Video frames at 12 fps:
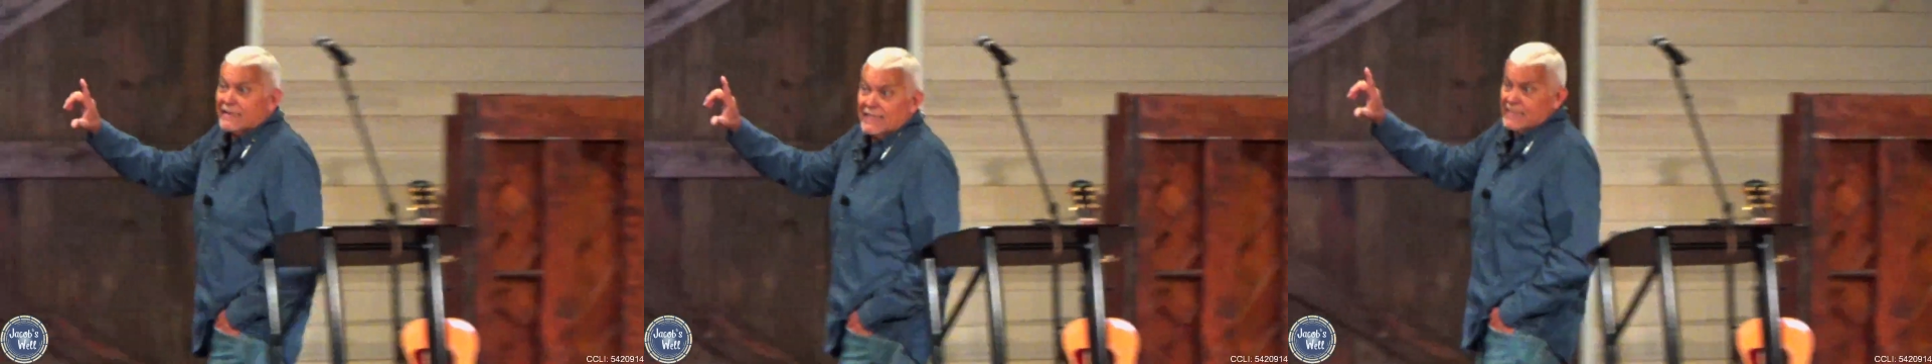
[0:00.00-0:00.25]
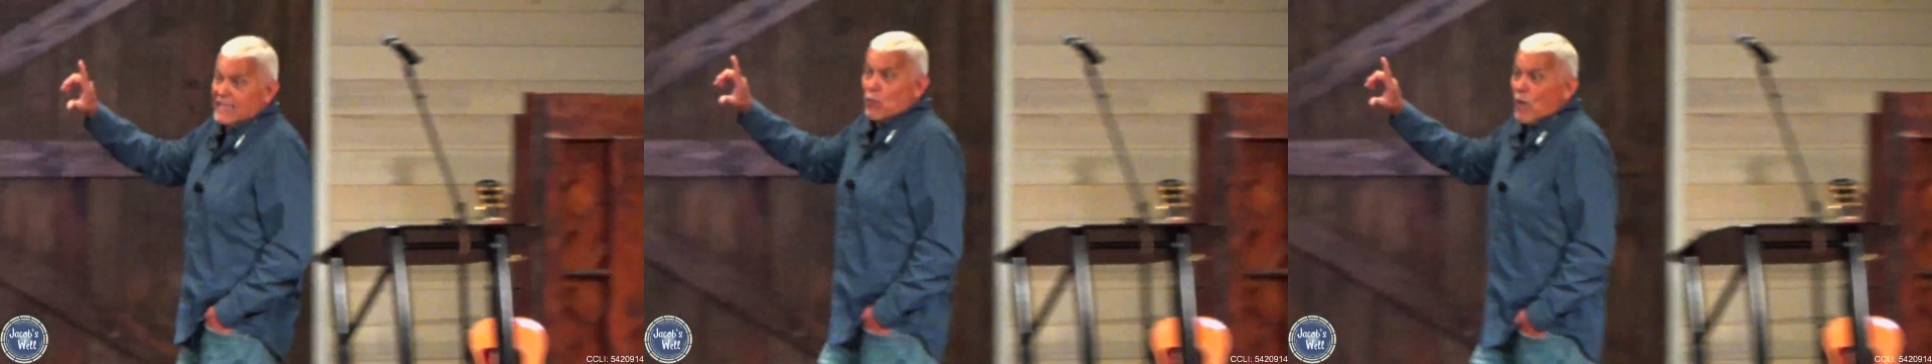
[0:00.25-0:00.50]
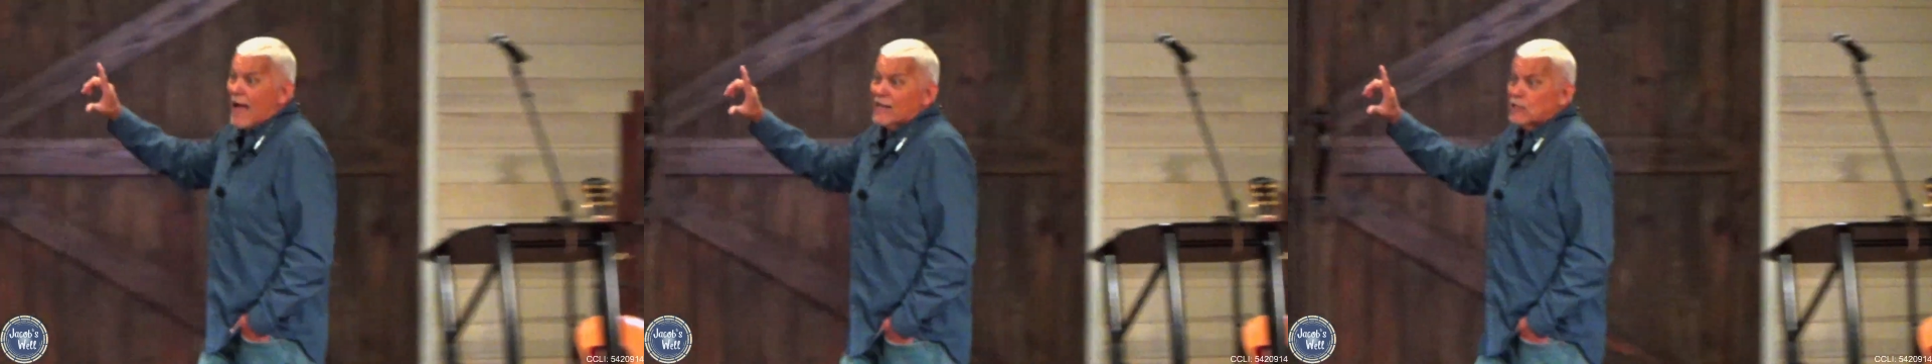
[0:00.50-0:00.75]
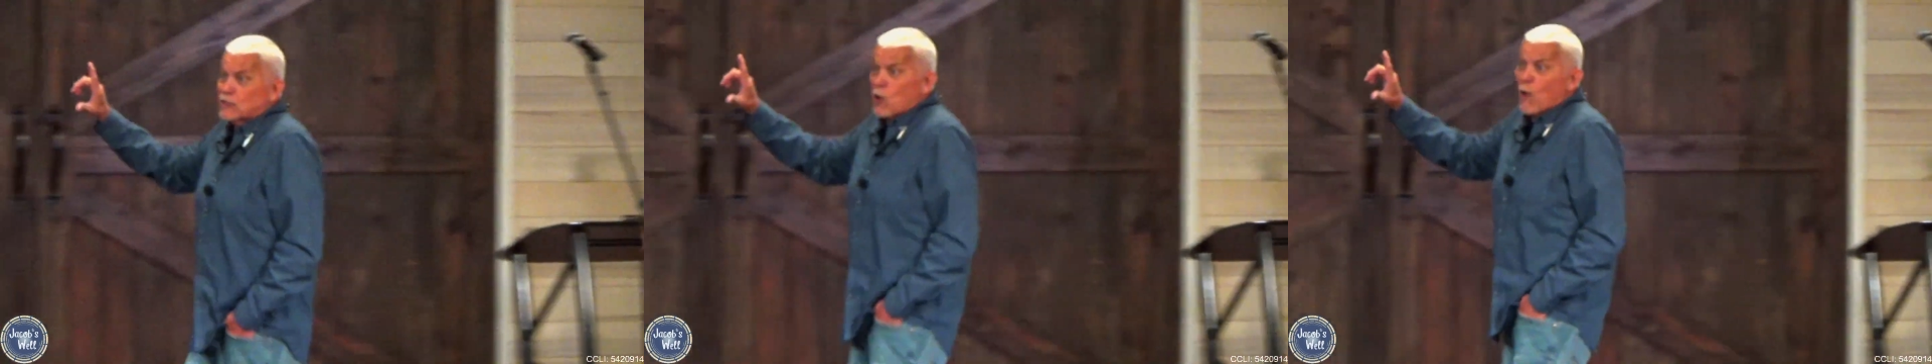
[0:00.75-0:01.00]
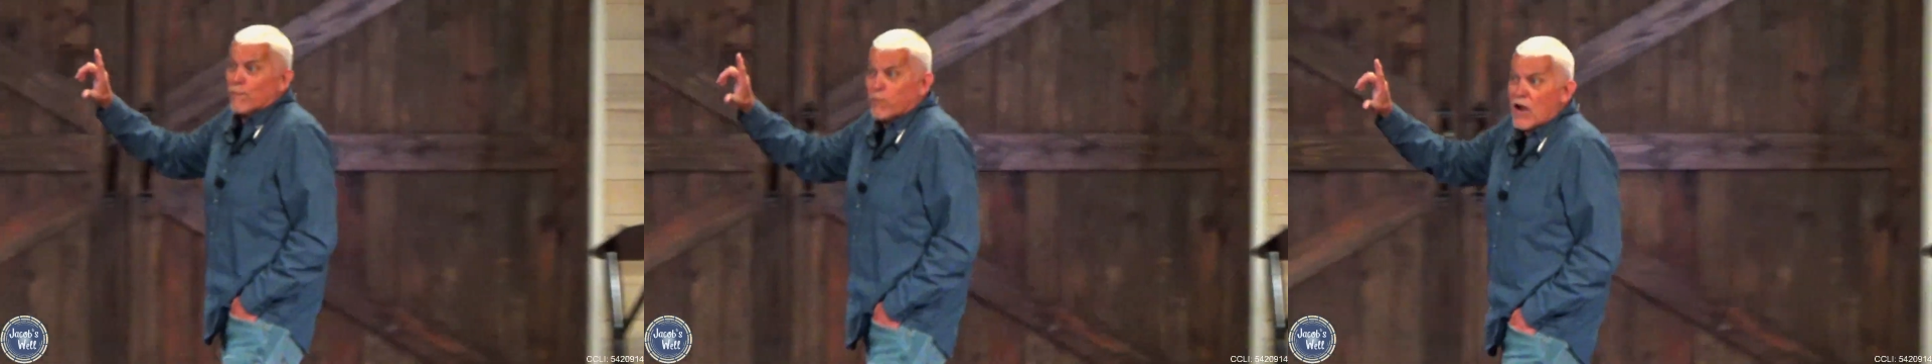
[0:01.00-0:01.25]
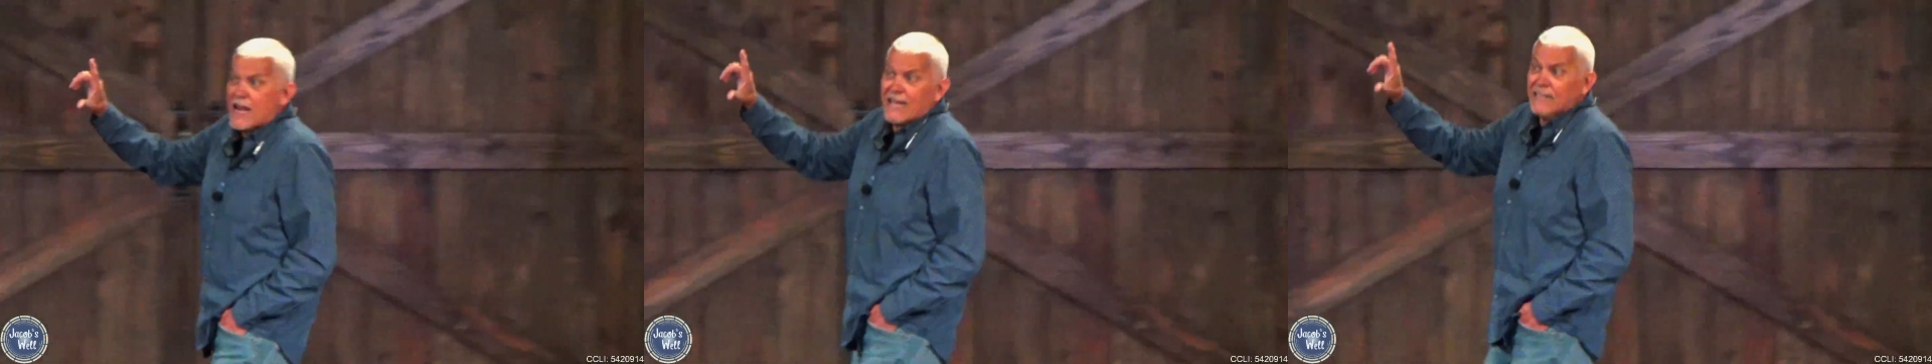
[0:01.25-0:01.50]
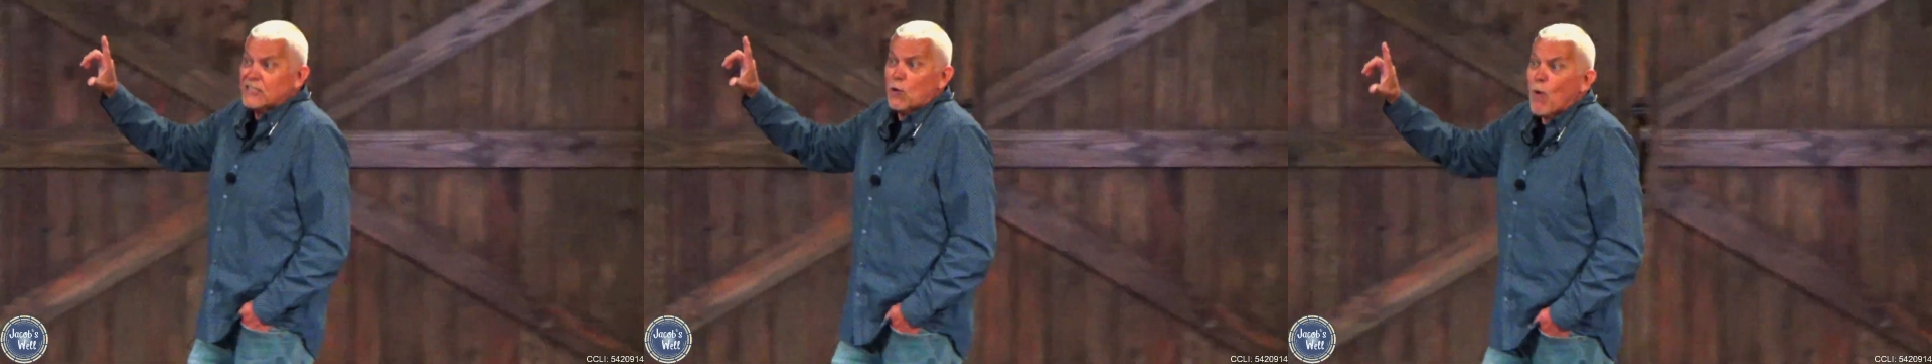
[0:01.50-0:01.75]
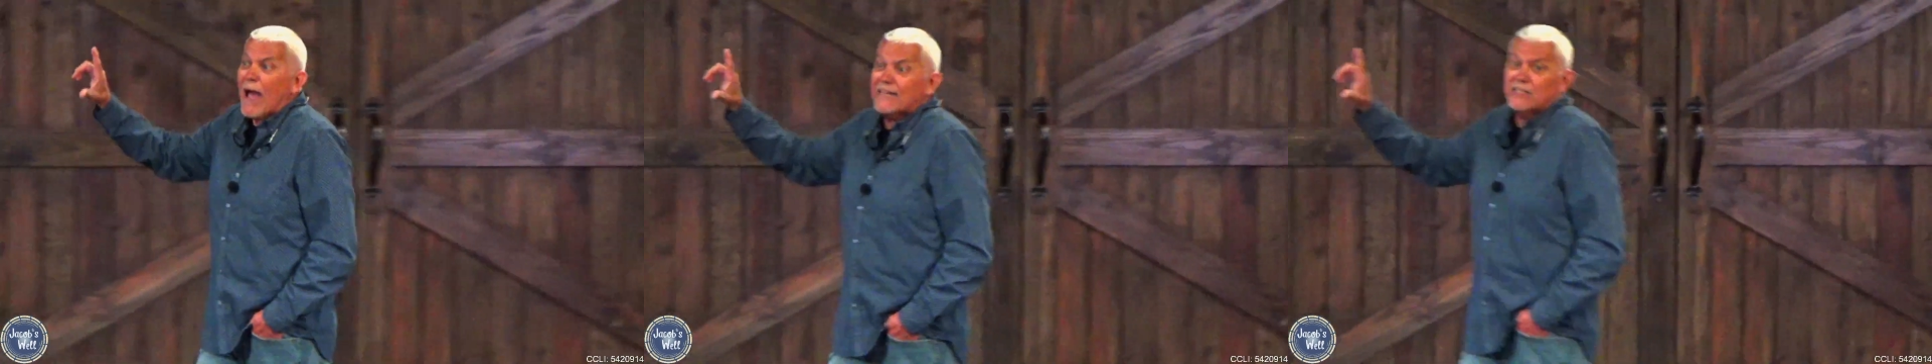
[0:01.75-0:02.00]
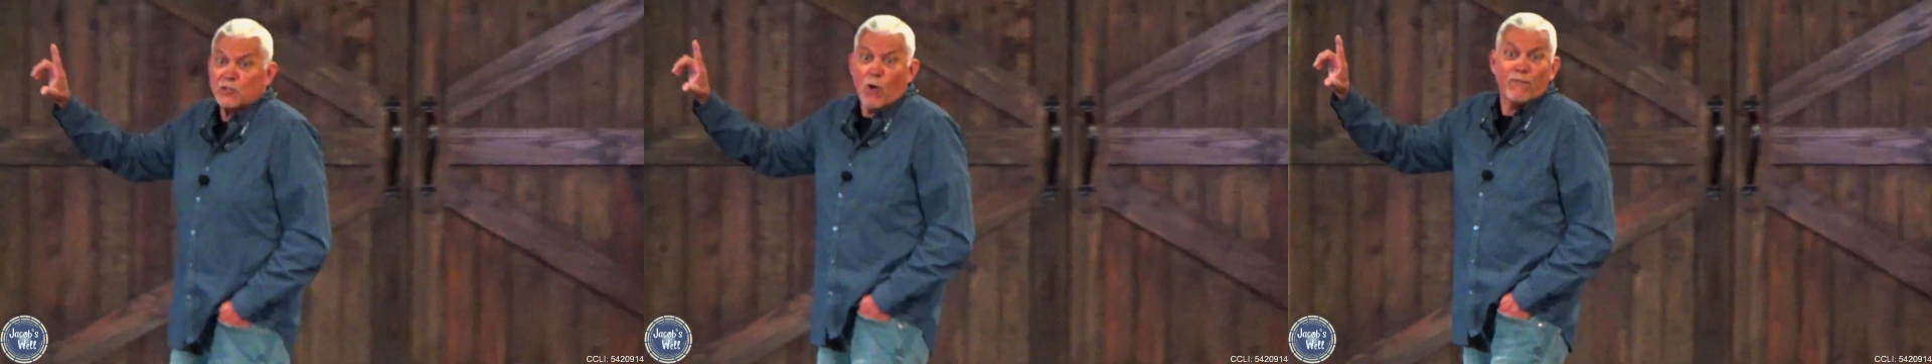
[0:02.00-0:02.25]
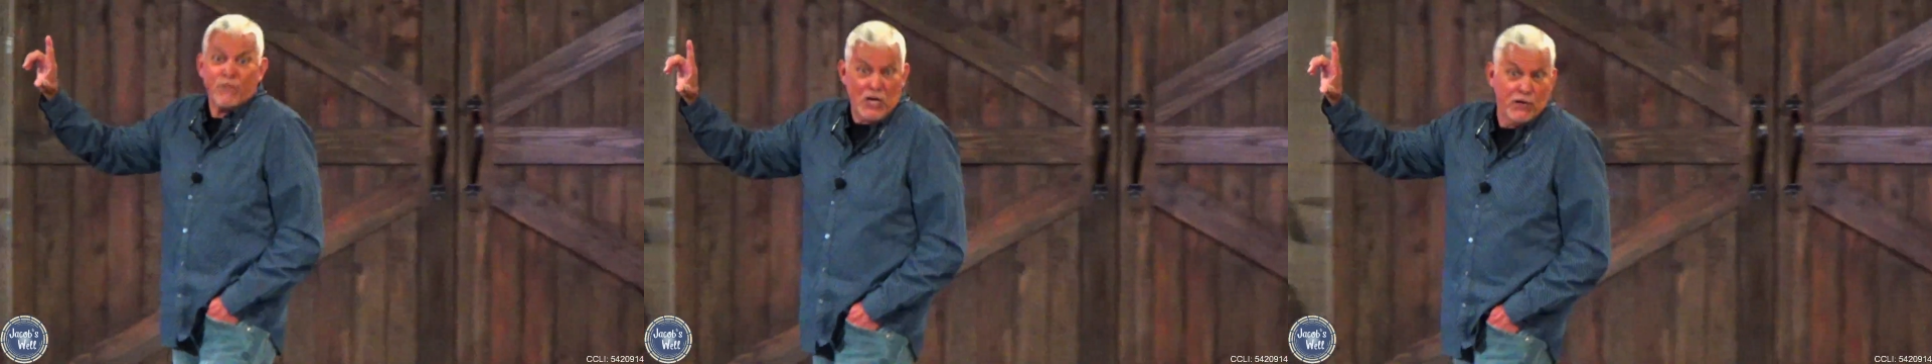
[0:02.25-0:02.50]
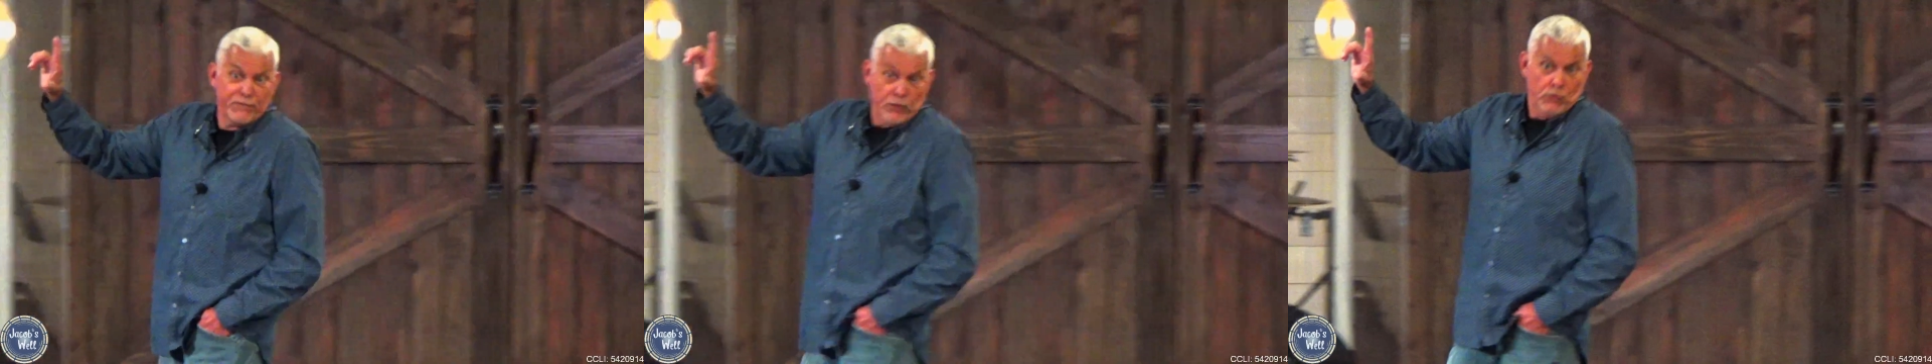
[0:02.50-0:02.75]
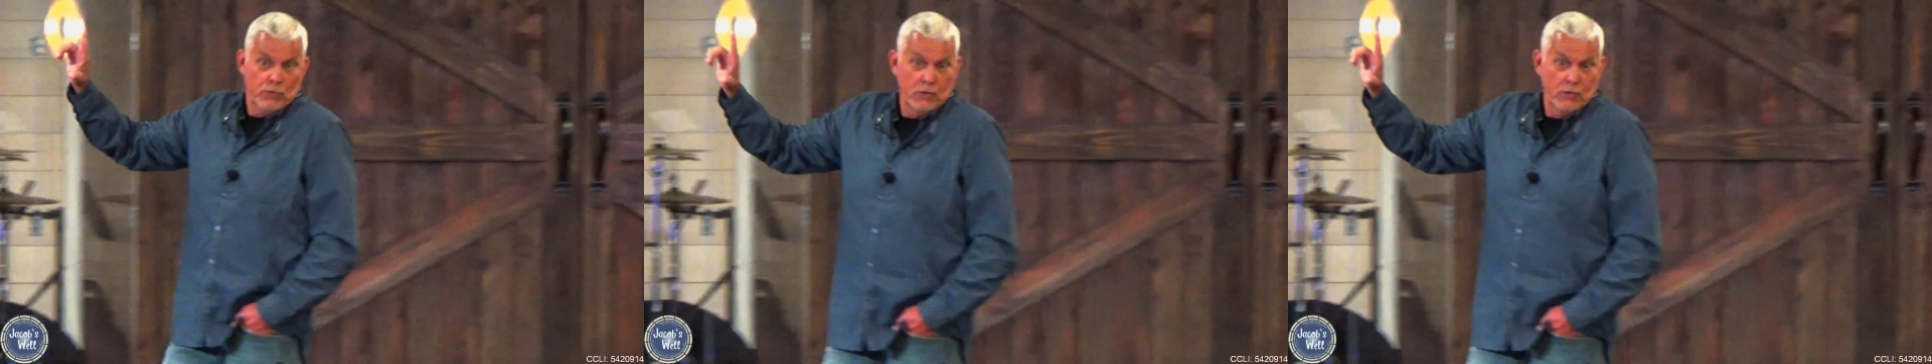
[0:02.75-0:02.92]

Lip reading: He said, "Why are you so afraid?" He said, "Why are you so fearful?"